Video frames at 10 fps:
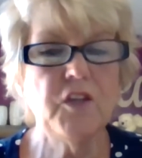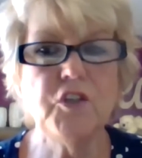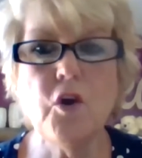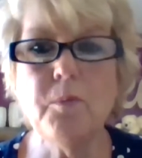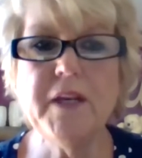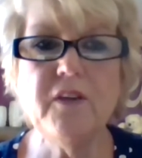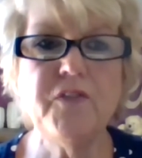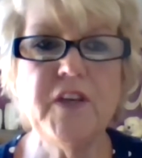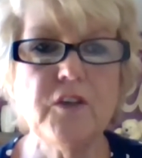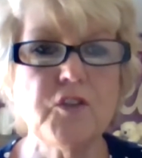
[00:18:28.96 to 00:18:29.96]
Nobody
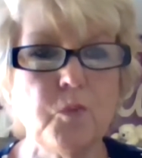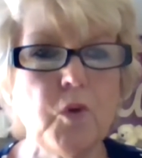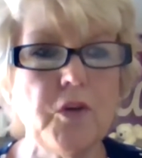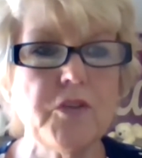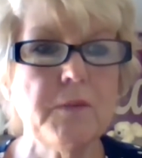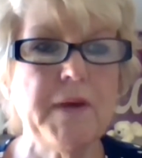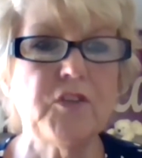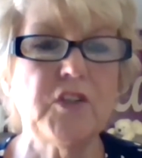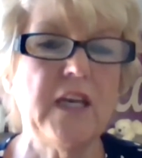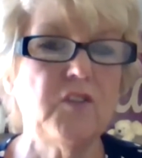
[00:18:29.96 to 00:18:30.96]
feels worse
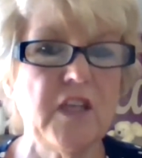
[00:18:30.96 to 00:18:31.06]
about that